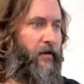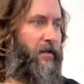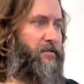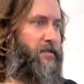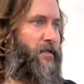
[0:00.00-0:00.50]

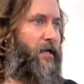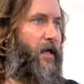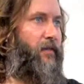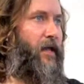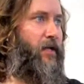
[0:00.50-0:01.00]
And it's just
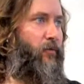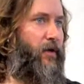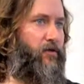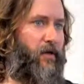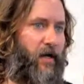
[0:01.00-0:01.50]
like, and that
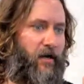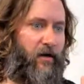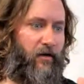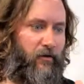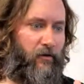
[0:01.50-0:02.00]
way you can kind of cut a